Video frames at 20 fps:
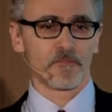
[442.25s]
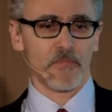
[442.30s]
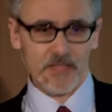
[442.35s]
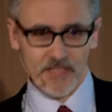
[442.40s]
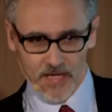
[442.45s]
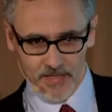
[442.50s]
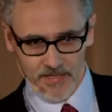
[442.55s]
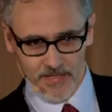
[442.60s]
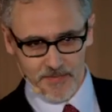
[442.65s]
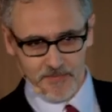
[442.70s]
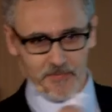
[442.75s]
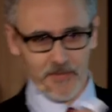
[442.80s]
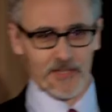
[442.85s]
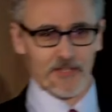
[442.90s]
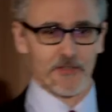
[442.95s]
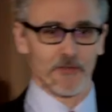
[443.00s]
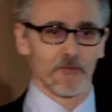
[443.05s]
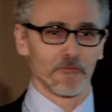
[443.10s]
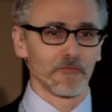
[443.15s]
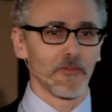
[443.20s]
Exactly.
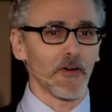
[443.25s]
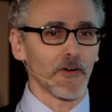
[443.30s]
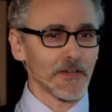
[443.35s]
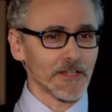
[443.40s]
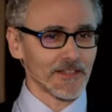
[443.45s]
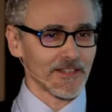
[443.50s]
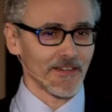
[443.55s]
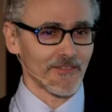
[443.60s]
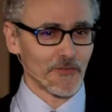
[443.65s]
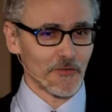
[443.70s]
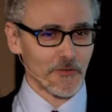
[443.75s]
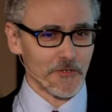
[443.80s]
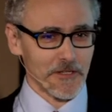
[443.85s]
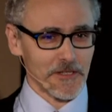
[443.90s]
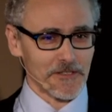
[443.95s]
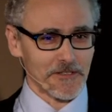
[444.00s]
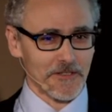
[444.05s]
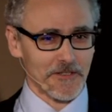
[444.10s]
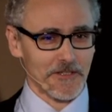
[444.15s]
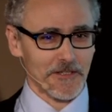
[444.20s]
Thank you. A very clever
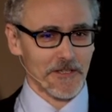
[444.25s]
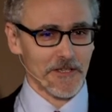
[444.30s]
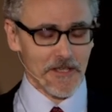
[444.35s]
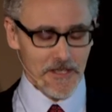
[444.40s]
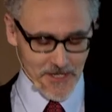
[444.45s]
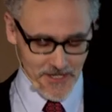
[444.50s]
audience.